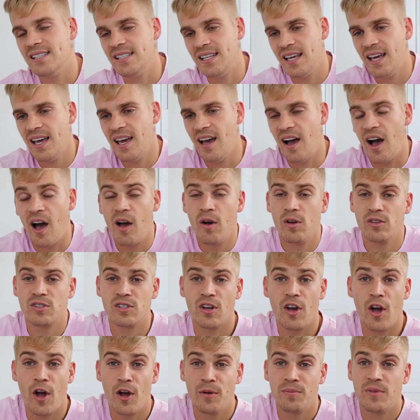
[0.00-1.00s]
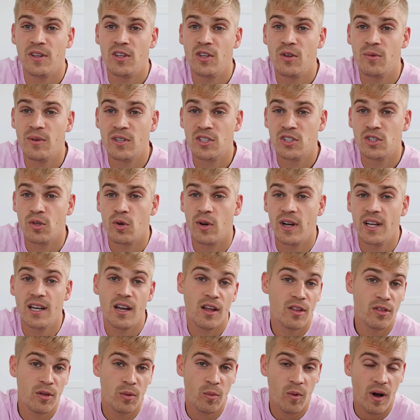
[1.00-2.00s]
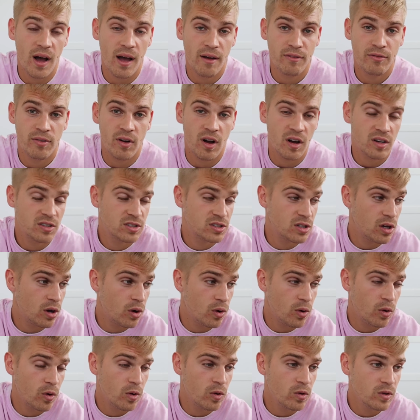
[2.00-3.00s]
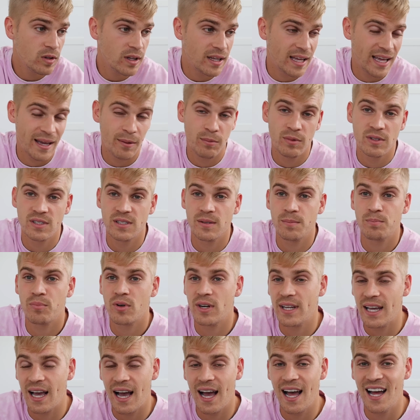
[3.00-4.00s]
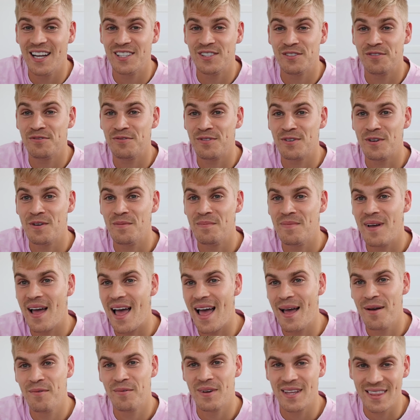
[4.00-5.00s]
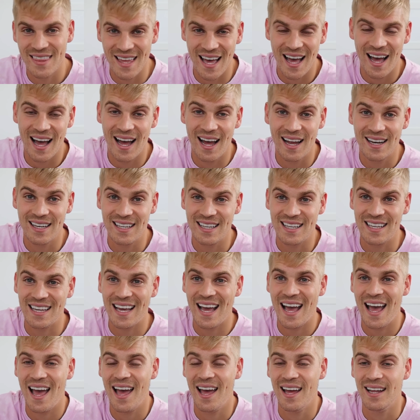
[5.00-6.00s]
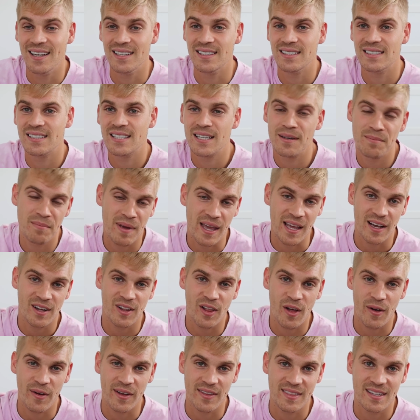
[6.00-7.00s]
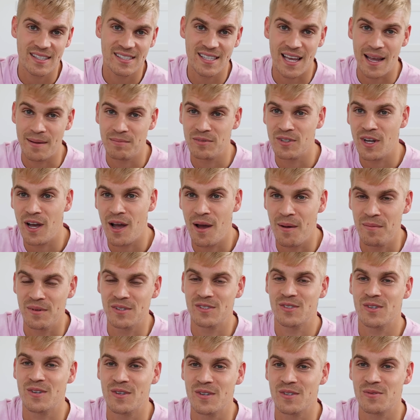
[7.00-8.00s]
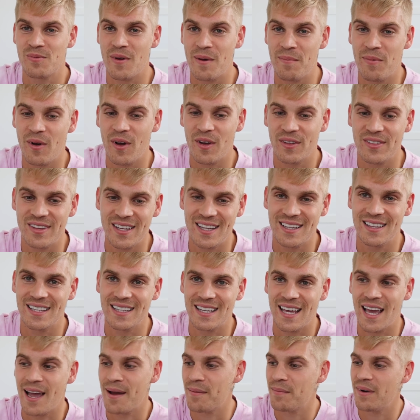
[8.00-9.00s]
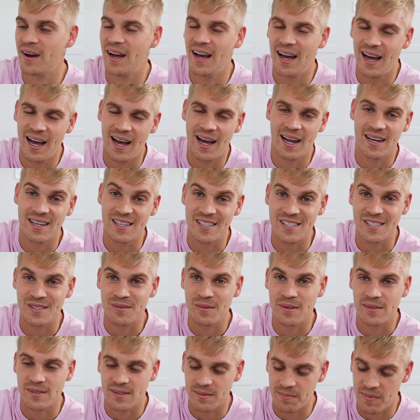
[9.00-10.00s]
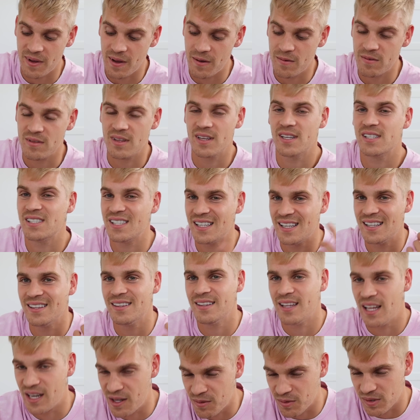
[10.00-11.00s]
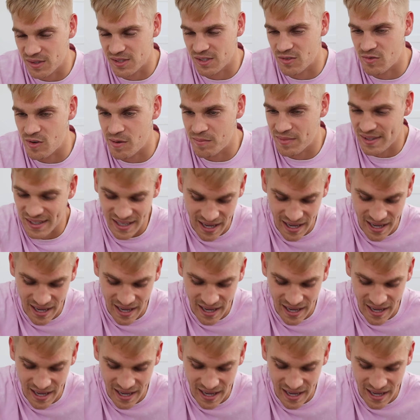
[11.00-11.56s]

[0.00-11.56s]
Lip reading: yeah, I also hope that you enjoyed the White Fox haul. It was pretty hard to film with Artie and me and Chloe at the same time. As soon as we're both in the camera, Artie just wants to be with us. Then he wants to rip the